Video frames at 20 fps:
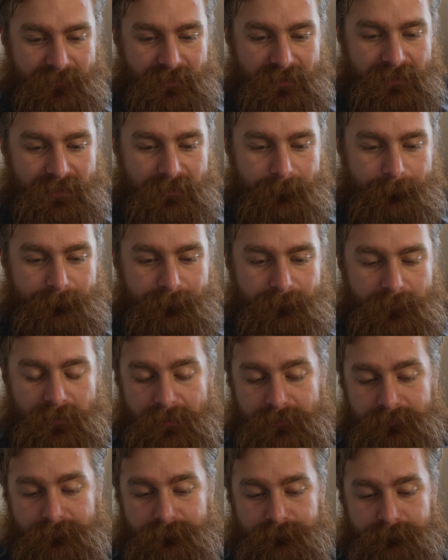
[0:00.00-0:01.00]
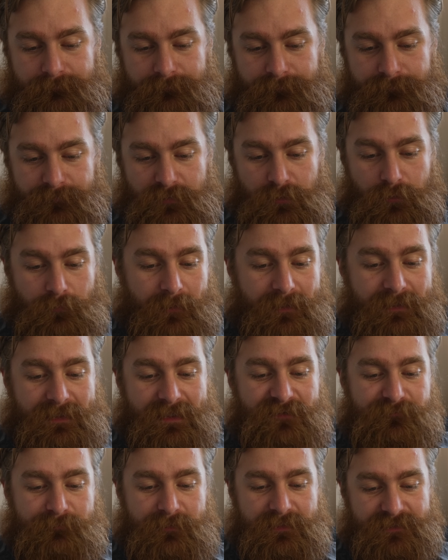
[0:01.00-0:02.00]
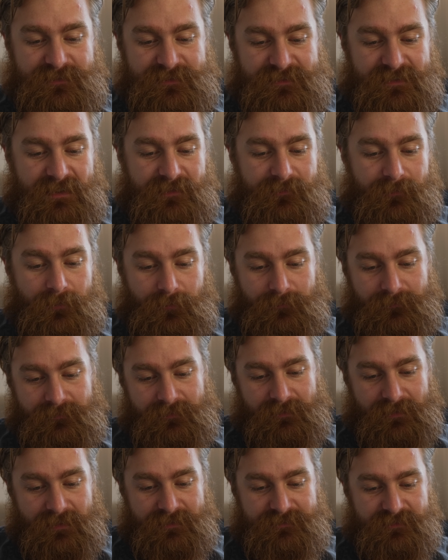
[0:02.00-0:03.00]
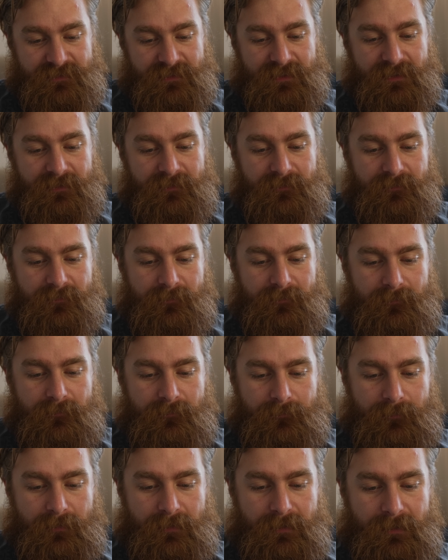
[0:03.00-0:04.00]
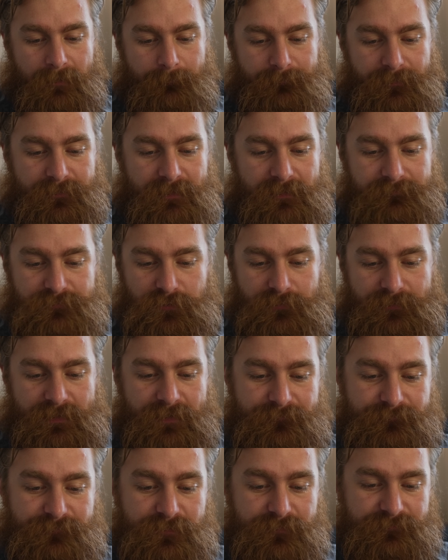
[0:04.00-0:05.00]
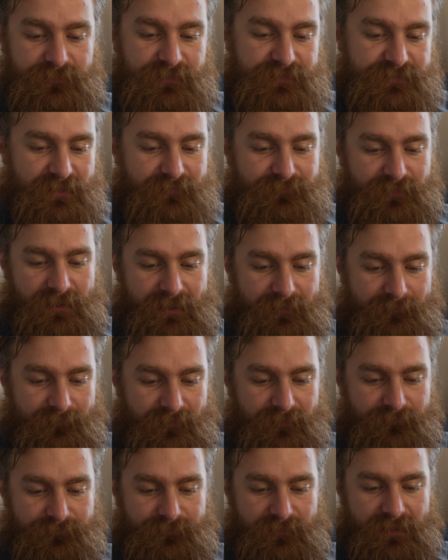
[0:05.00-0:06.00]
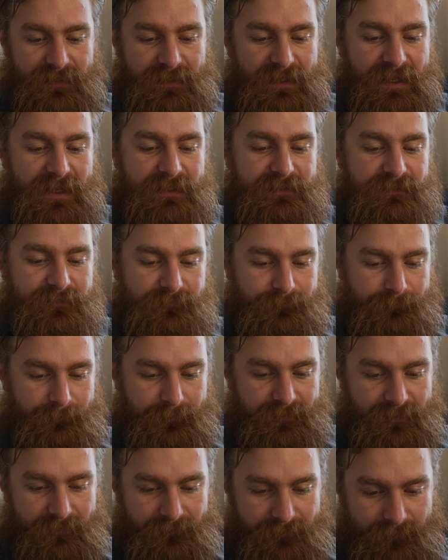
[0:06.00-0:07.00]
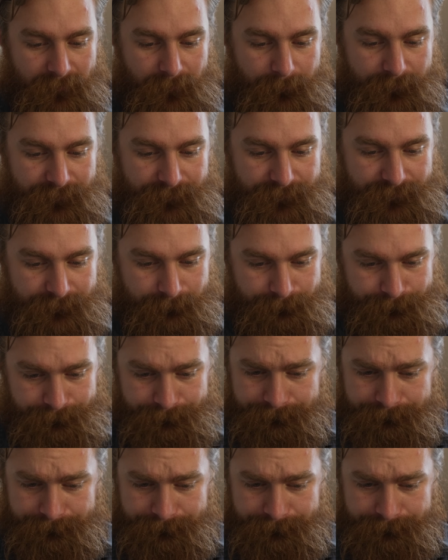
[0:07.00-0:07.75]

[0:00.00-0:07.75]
and the Ukrainian government has stated only yesterday that they've shot down 57 aircraft and 83 helicopters.